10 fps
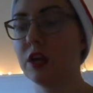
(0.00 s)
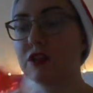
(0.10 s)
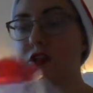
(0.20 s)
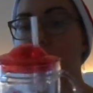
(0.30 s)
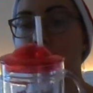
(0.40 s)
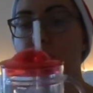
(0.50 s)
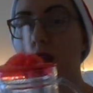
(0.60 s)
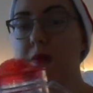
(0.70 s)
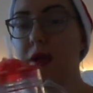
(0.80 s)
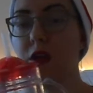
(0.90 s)
so I thought
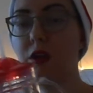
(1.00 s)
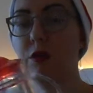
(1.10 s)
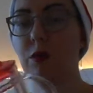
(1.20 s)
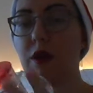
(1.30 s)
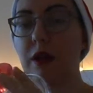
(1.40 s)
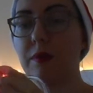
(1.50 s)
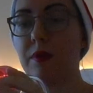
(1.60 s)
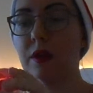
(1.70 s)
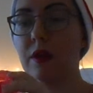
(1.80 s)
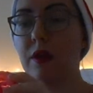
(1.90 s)
I'd pick her one up
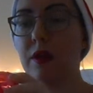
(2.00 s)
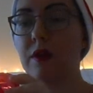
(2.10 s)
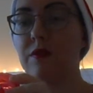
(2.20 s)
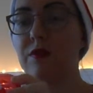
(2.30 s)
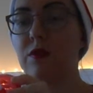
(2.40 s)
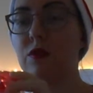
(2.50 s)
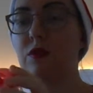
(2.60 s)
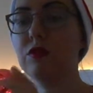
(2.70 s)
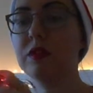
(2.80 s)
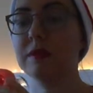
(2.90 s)
for
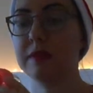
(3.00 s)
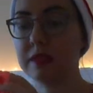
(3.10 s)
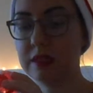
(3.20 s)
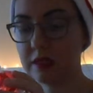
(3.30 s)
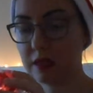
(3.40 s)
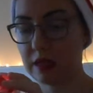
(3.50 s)
Christmas.